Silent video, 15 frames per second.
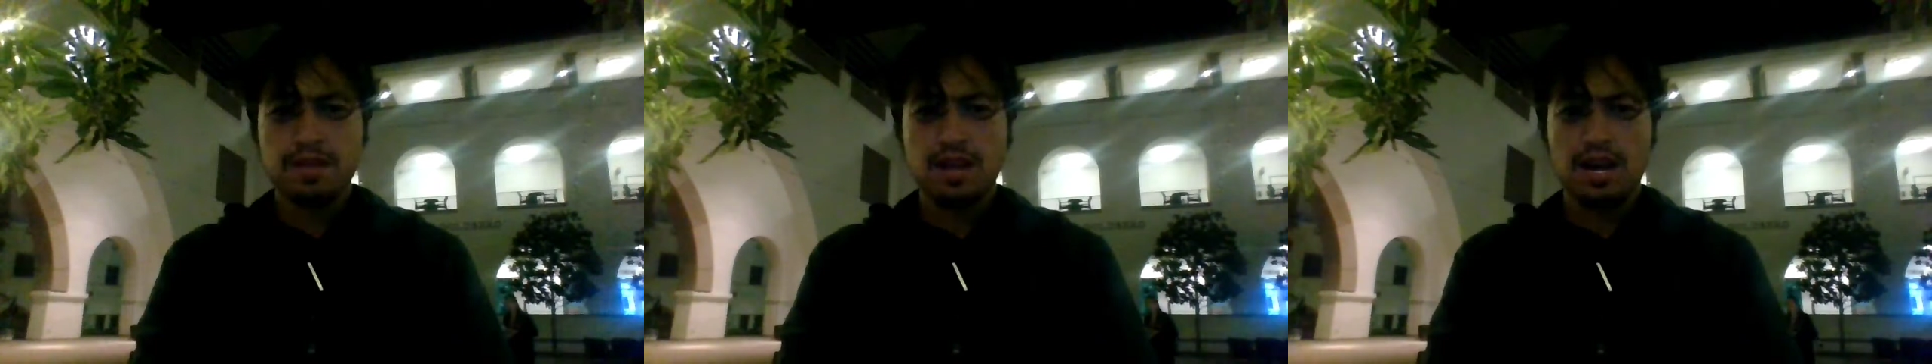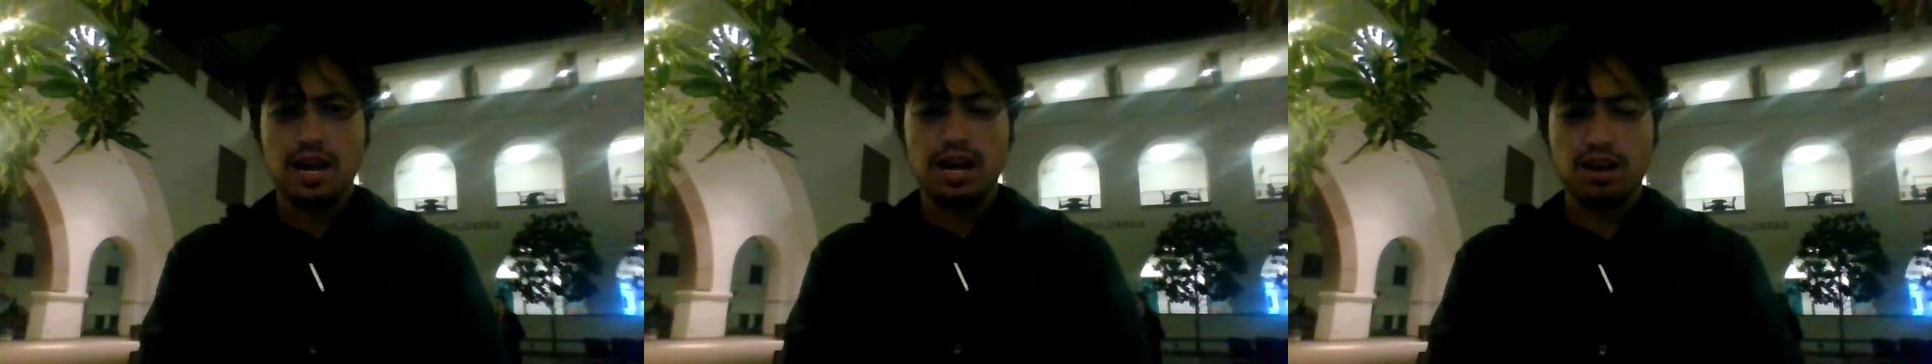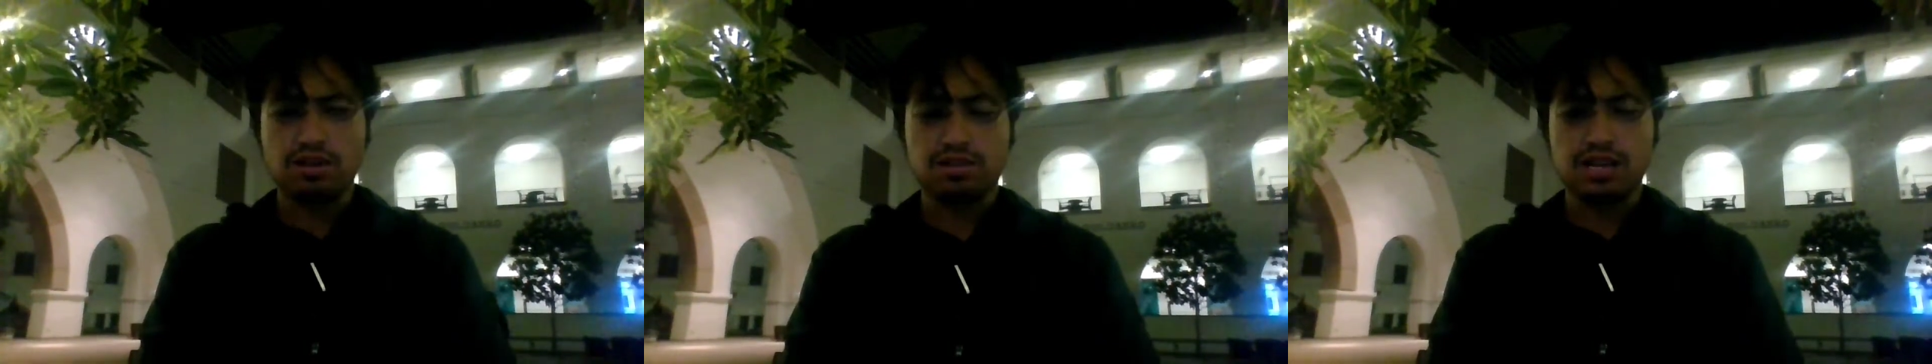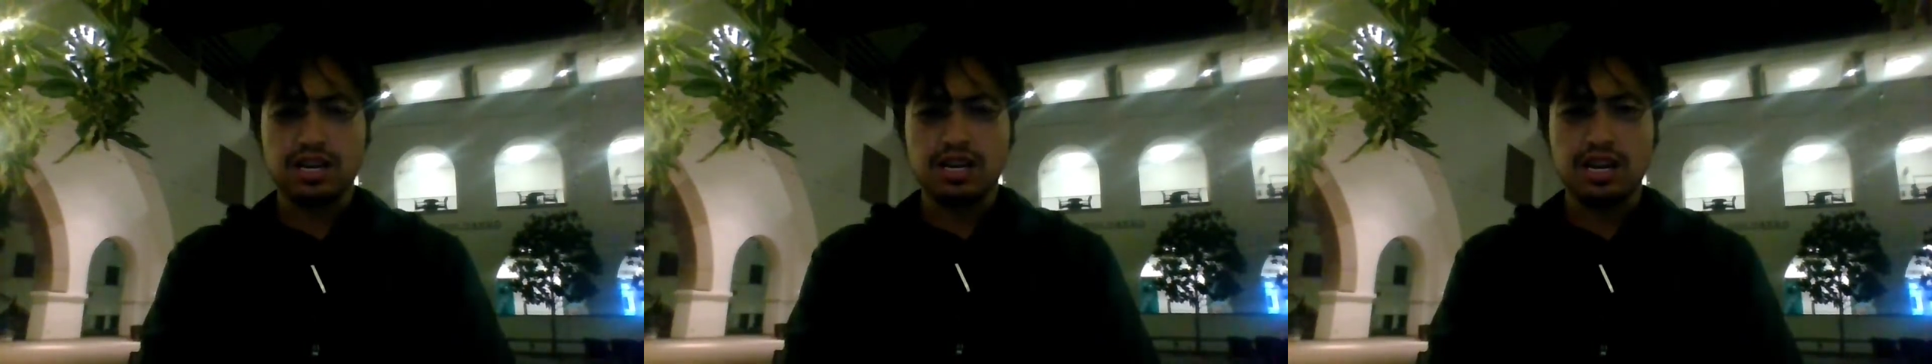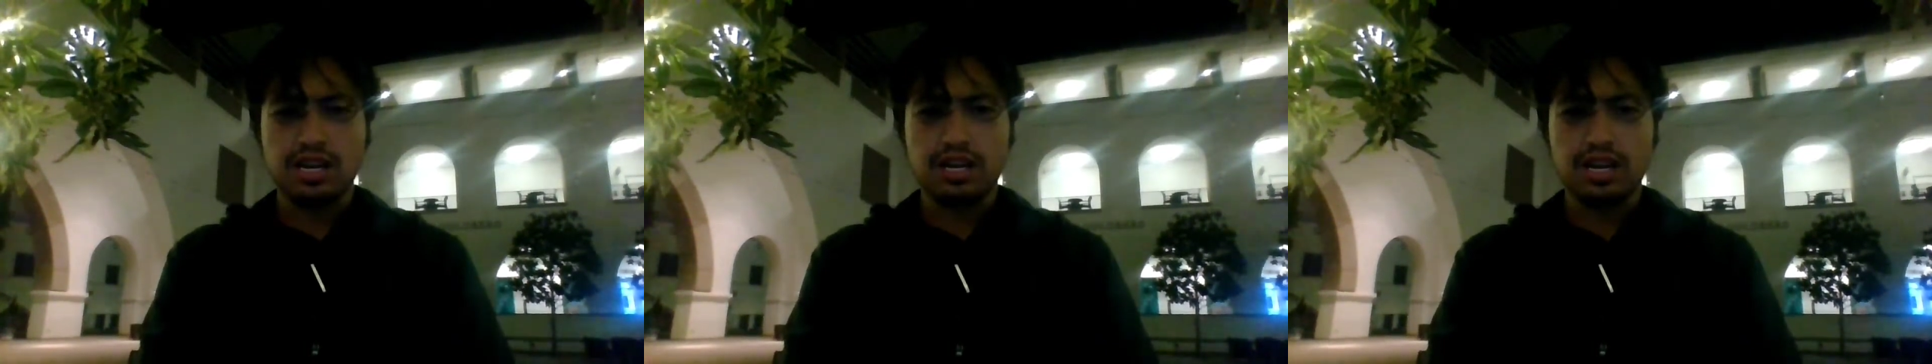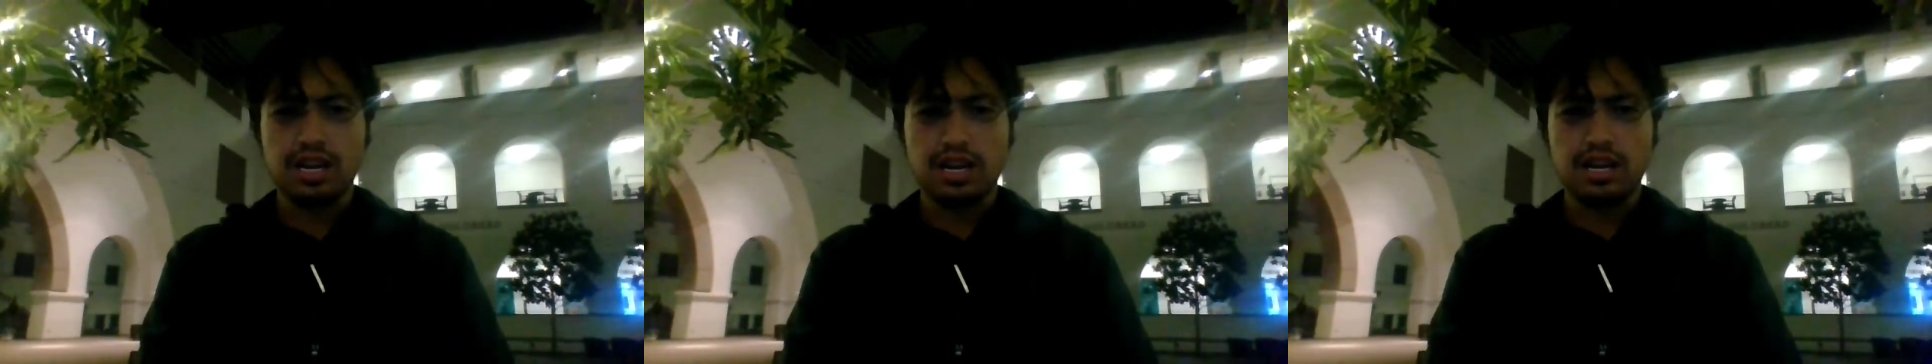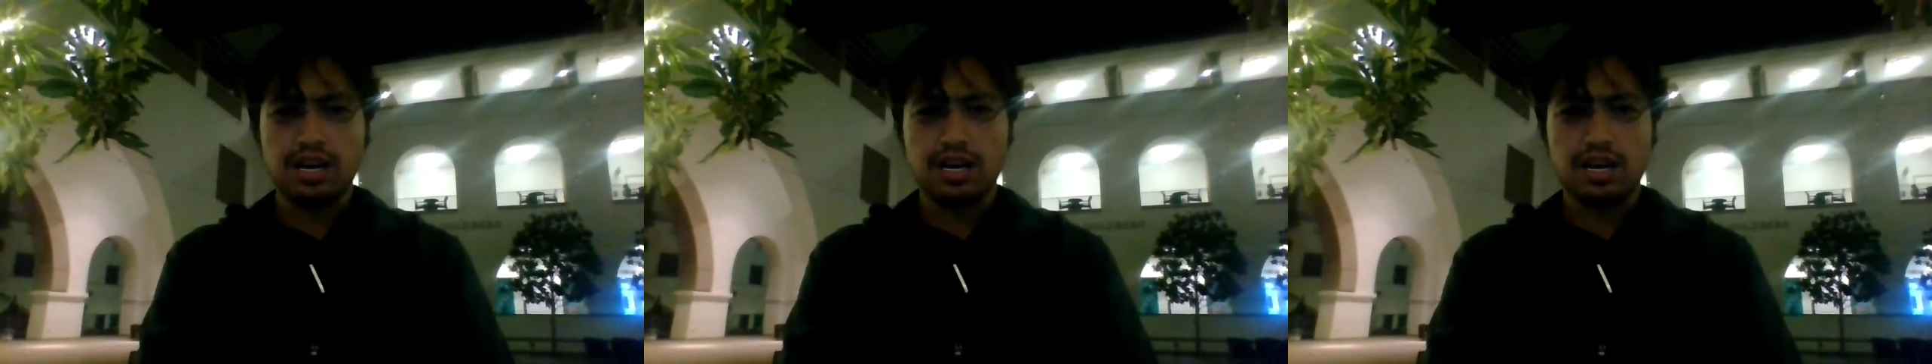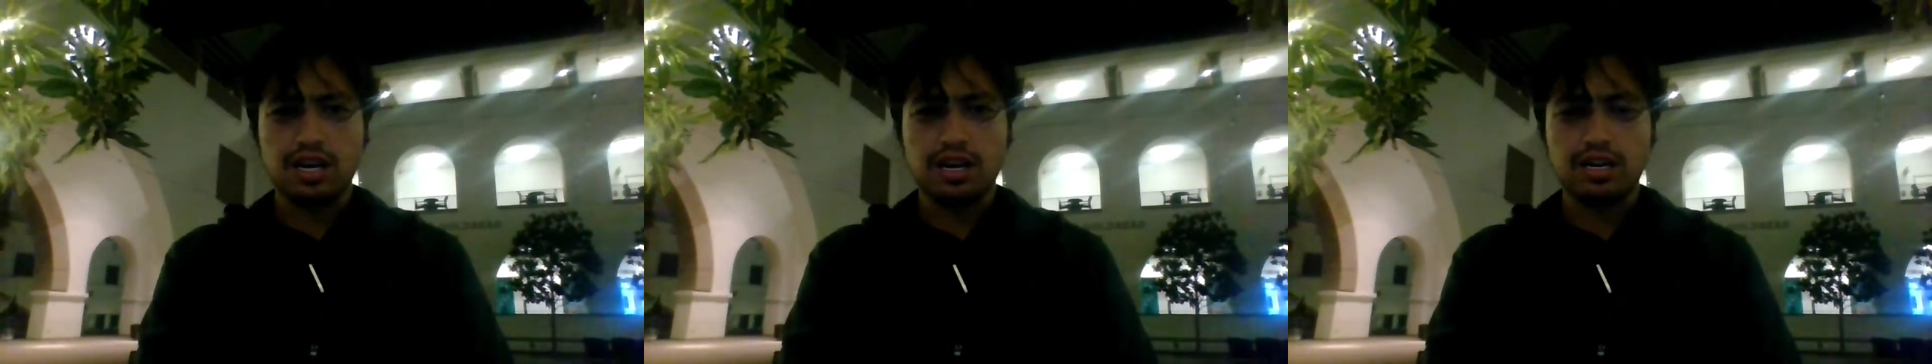rather he is there
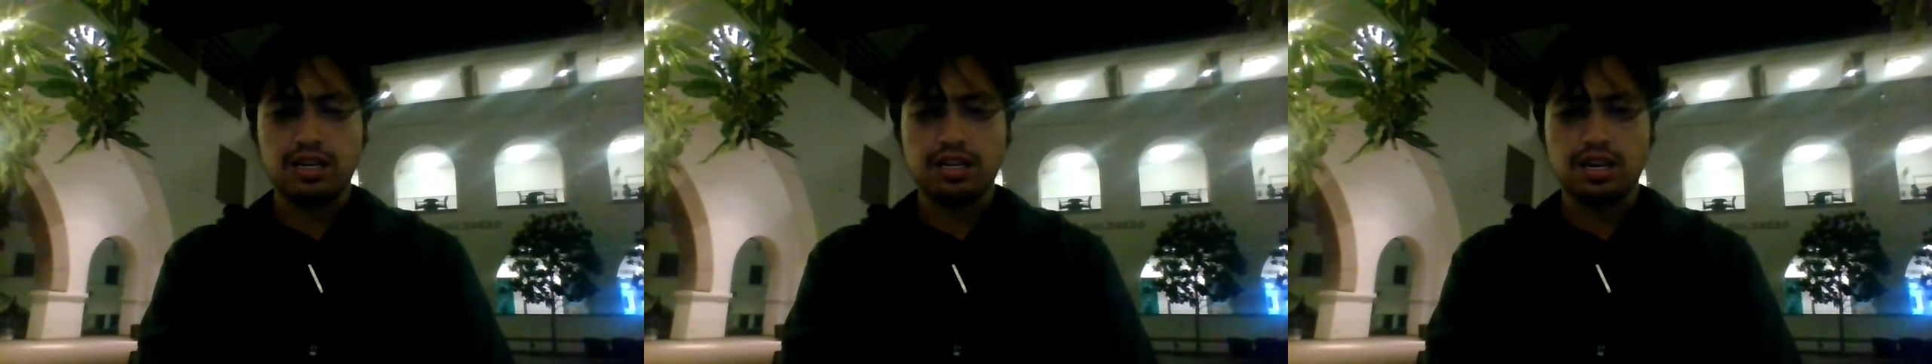as a